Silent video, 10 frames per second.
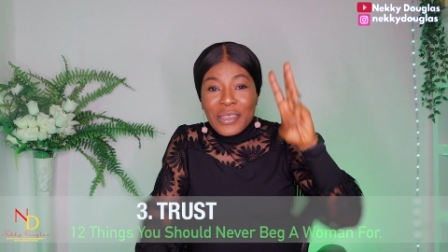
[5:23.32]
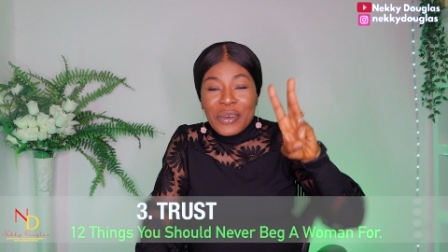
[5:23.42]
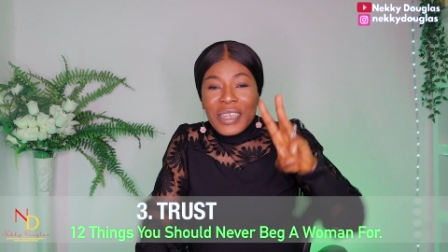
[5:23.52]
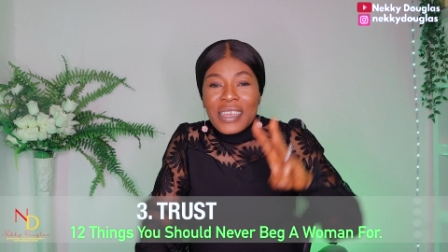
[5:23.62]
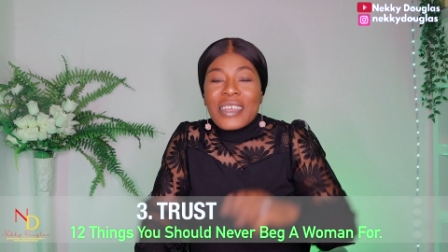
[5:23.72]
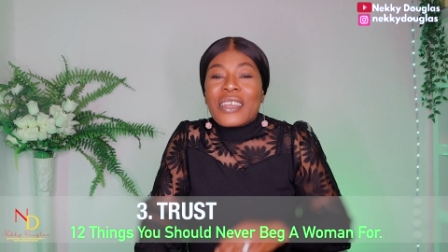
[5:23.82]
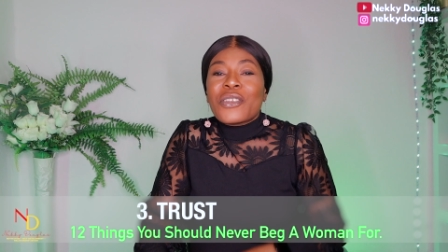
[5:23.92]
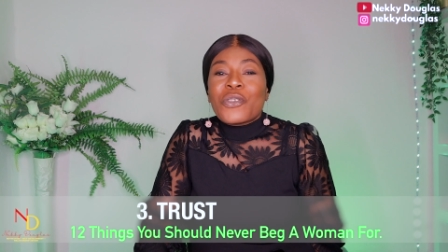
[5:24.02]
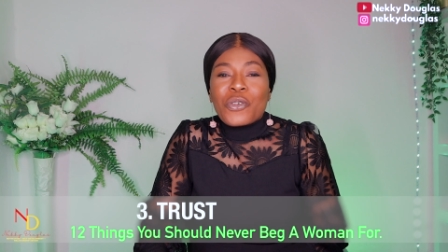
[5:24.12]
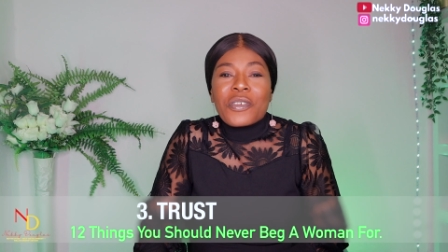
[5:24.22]
three
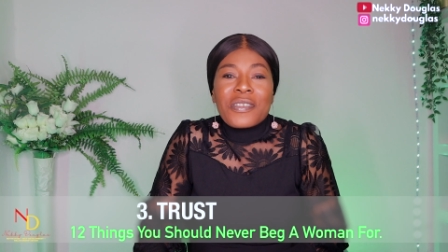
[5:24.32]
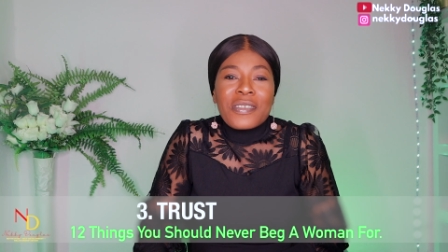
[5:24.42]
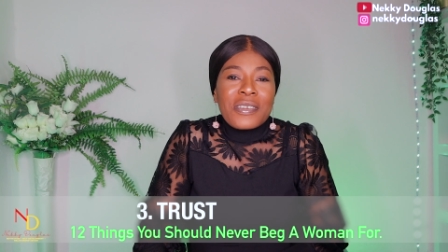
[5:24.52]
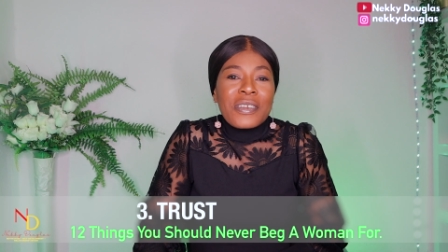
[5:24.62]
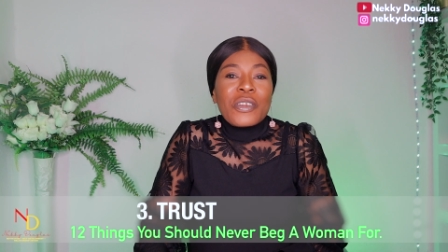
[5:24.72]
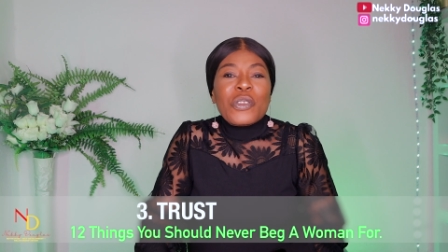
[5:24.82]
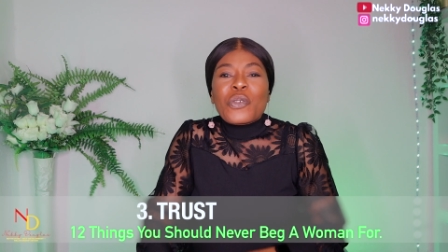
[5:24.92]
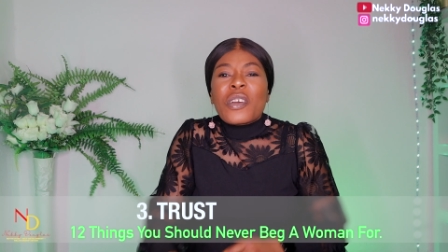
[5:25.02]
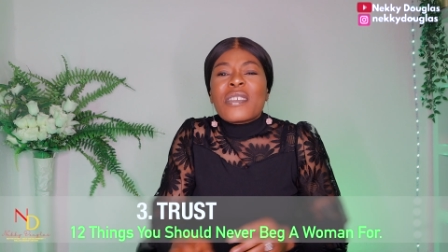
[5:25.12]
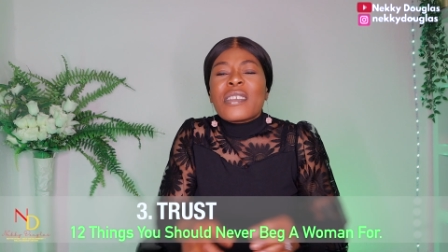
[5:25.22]
trust
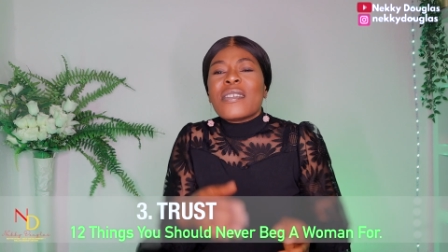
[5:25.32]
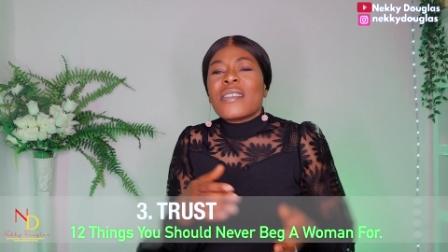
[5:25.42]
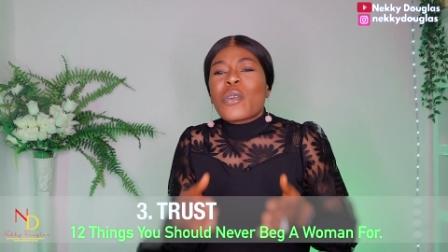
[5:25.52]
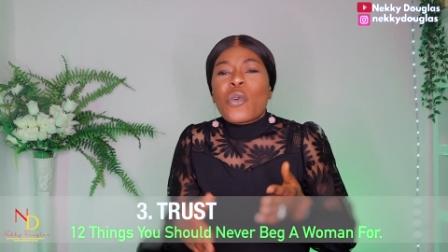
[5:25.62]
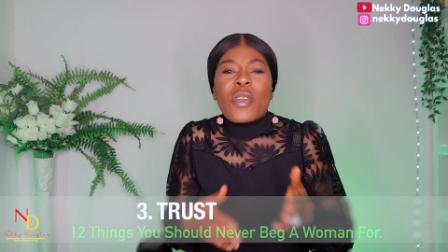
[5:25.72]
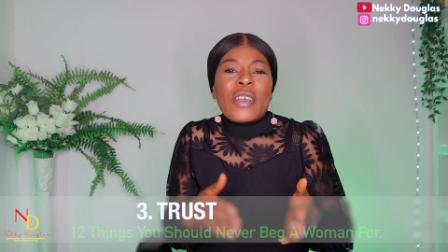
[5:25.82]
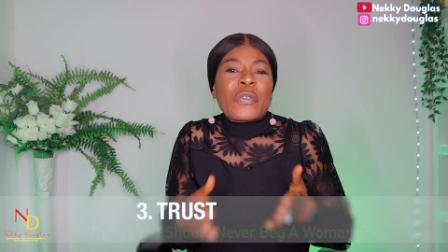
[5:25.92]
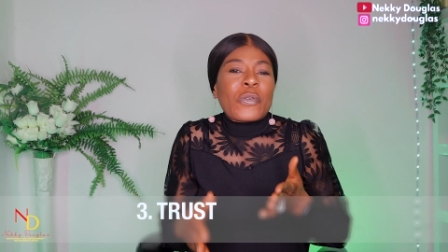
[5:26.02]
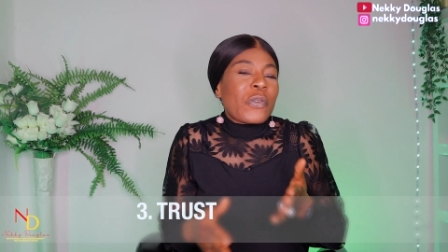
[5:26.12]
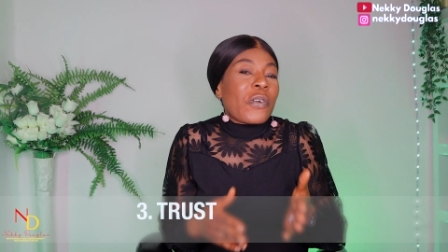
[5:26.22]
trust is the
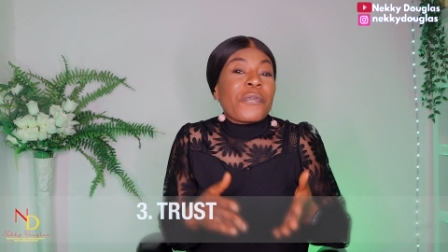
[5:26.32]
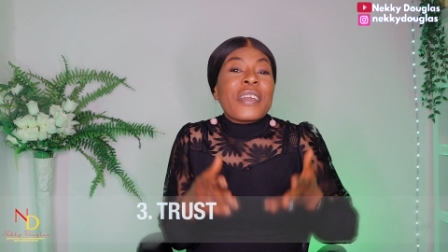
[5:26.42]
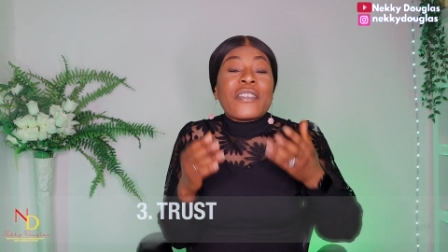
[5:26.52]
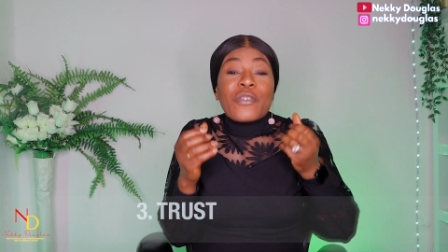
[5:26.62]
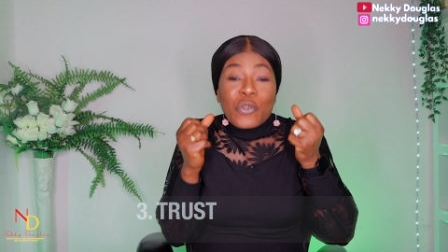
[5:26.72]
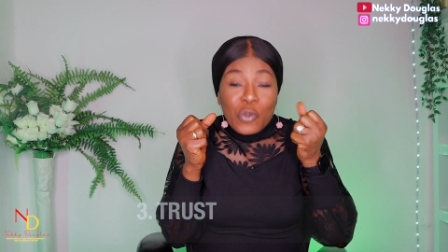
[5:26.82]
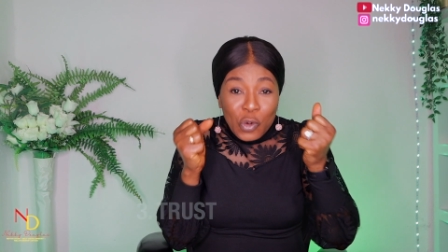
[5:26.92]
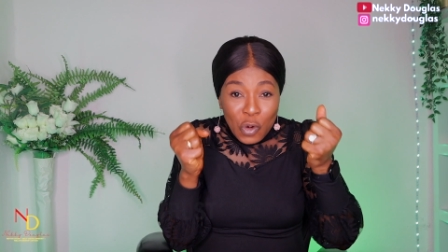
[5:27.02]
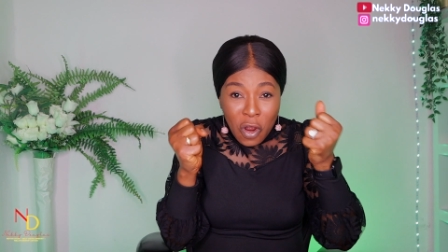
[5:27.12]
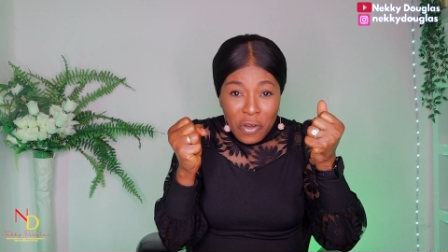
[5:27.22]
cornerstone of a
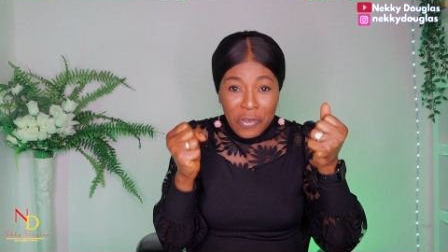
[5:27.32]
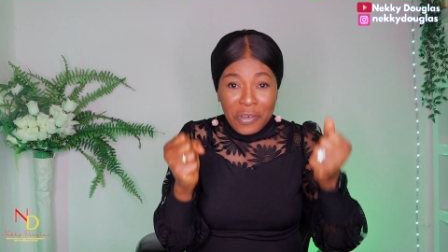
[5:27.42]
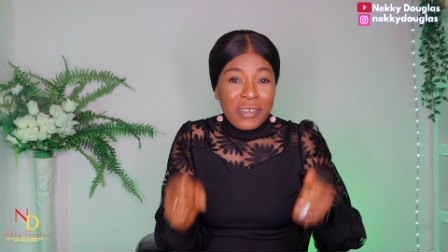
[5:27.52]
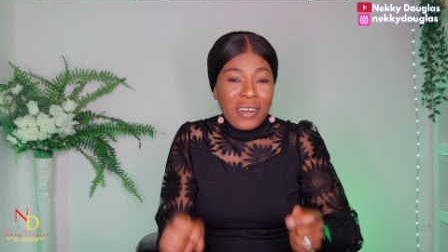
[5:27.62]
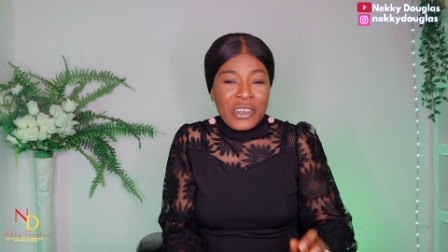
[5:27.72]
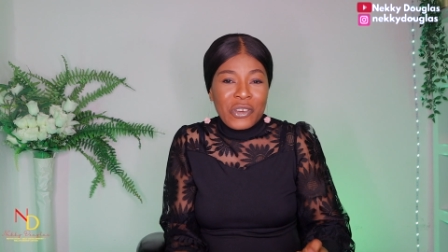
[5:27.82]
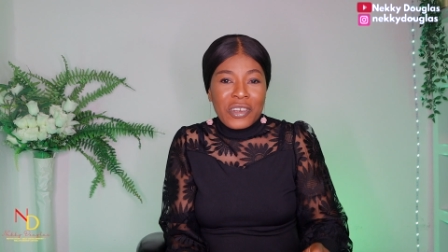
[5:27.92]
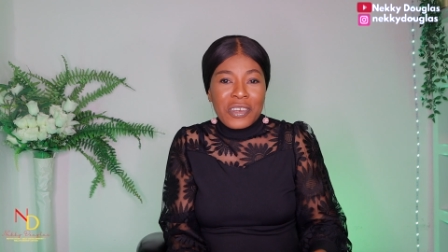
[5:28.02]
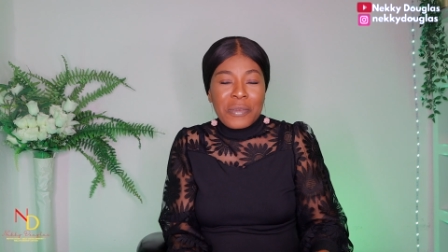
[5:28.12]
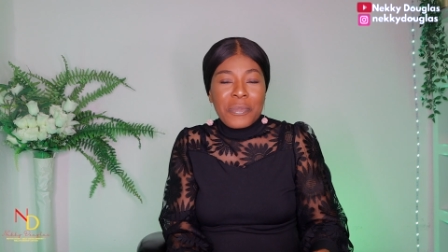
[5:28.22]
strong
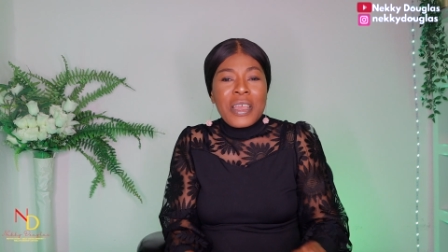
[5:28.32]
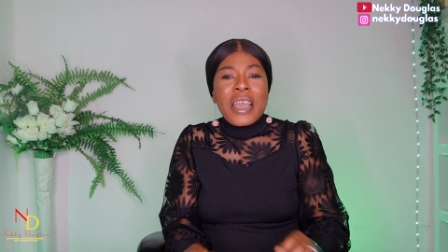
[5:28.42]
relationship